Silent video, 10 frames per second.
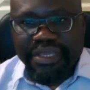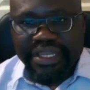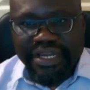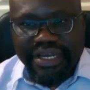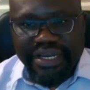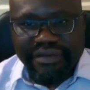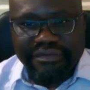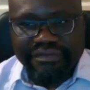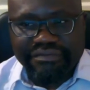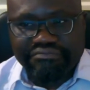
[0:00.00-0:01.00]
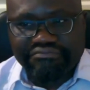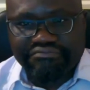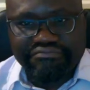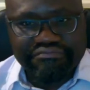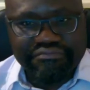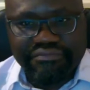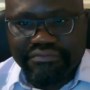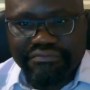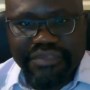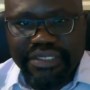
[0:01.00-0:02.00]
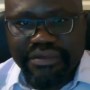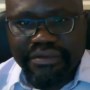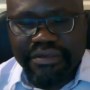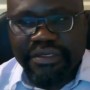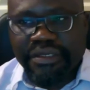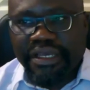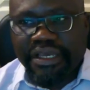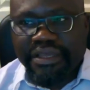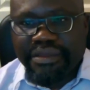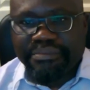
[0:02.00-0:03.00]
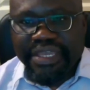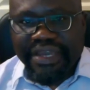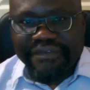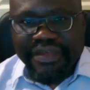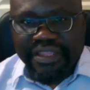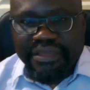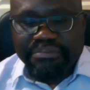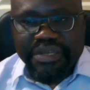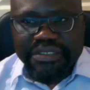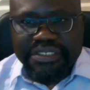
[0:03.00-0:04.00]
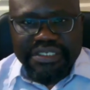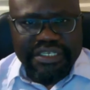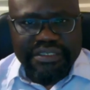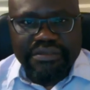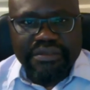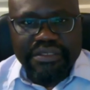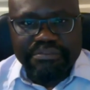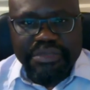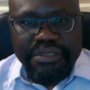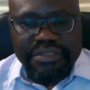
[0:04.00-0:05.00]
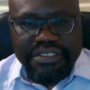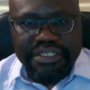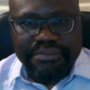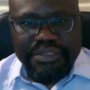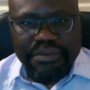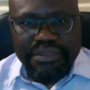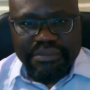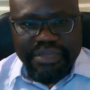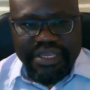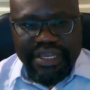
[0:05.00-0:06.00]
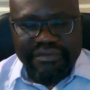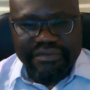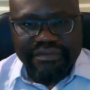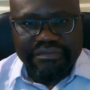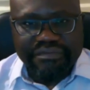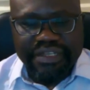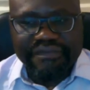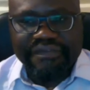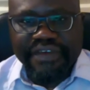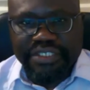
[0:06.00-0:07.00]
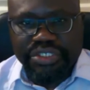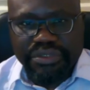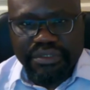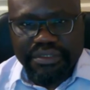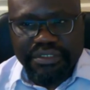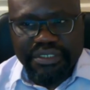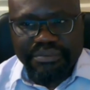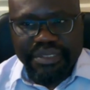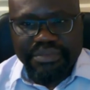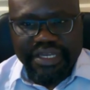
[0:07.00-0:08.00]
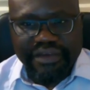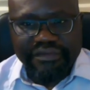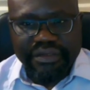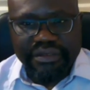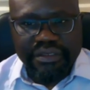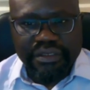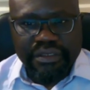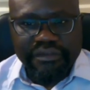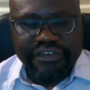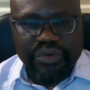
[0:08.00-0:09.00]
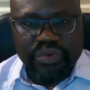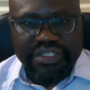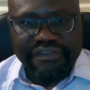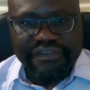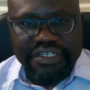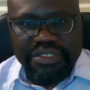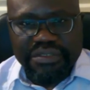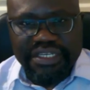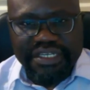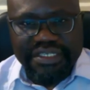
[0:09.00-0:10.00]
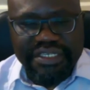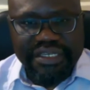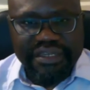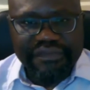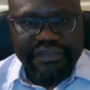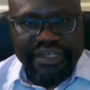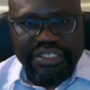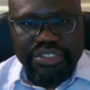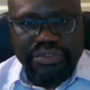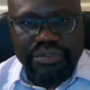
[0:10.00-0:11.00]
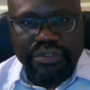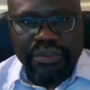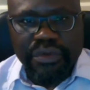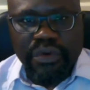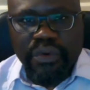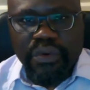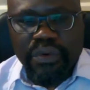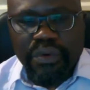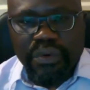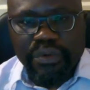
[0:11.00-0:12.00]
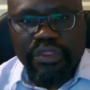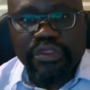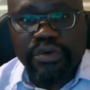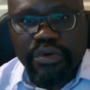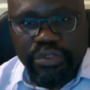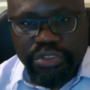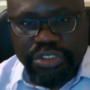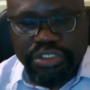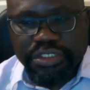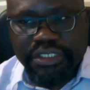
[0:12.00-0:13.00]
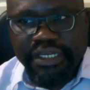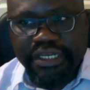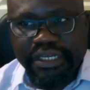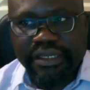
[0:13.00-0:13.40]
they may have, it may affect the immune system, so they may have infections. They may be having frequent infections like skin infection or thrush,